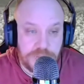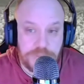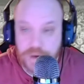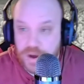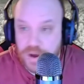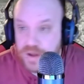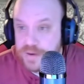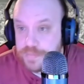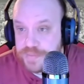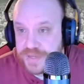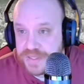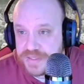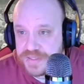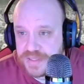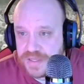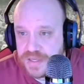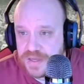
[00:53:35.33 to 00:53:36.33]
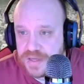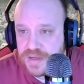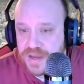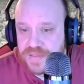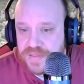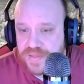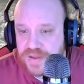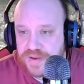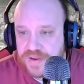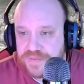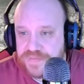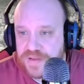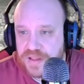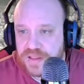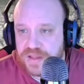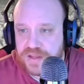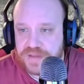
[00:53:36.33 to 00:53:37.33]
bought a PC, and then it
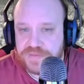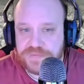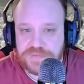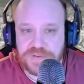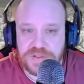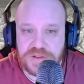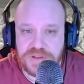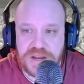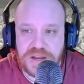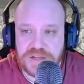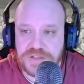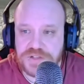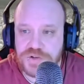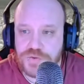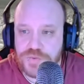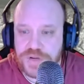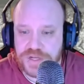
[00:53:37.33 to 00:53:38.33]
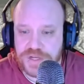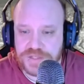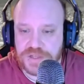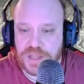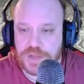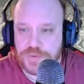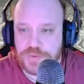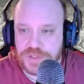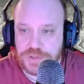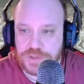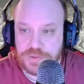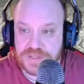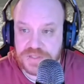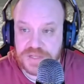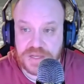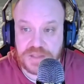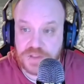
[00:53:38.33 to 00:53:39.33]
felt like for the next 2 weeks, all I was doing
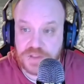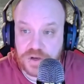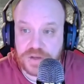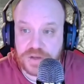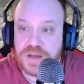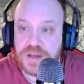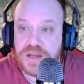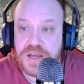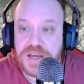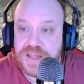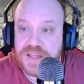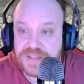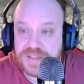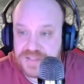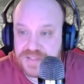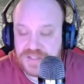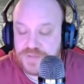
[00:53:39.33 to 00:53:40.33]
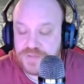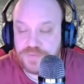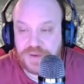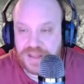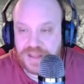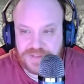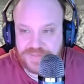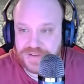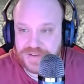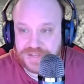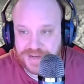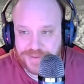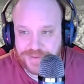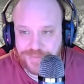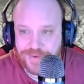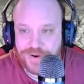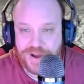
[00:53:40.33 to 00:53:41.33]
saying, look, this isn't relevant
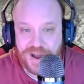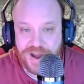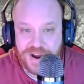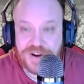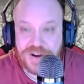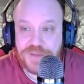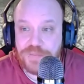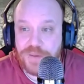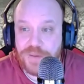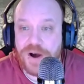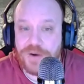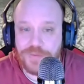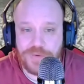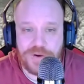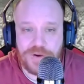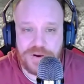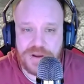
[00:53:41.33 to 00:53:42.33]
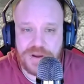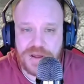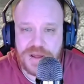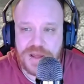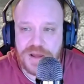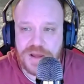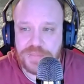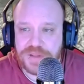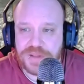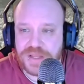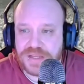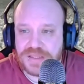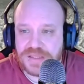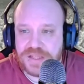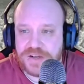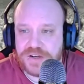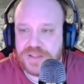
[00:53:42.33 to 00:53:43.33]
anymore. I already bought one. But like
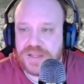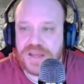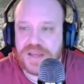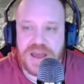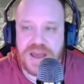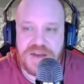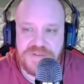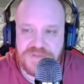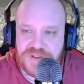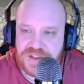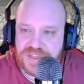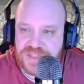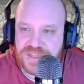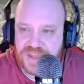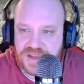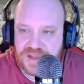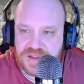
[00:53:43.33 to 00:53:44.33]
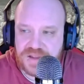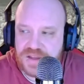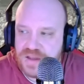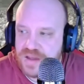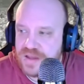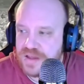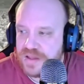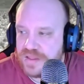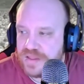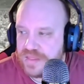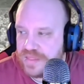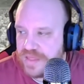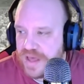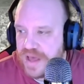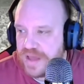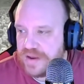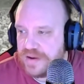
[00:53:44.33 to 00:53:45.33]
literally everything
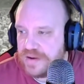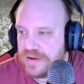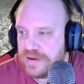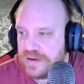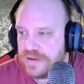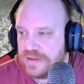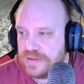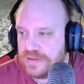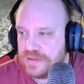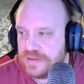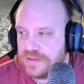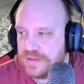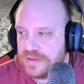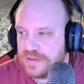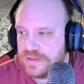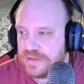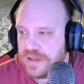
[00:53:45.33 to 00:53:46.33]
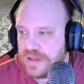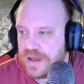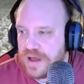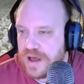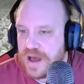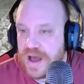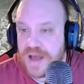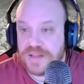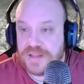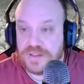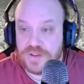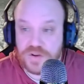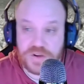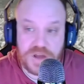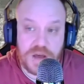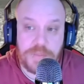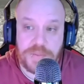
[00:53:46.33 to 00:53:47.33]
that I
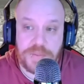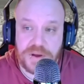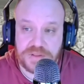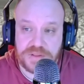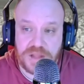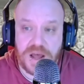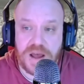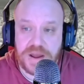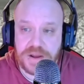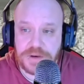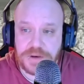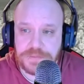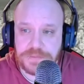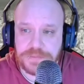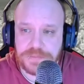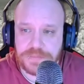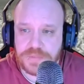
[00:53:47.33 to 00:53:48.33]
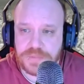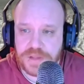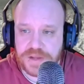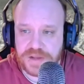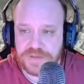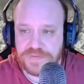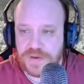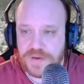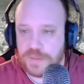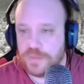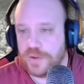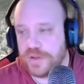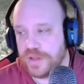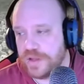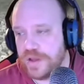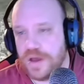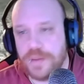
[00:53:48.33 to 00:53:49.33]
look up online, like if I'm
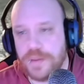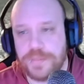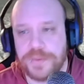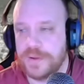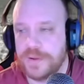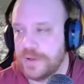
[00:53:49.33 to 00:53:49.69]
looking up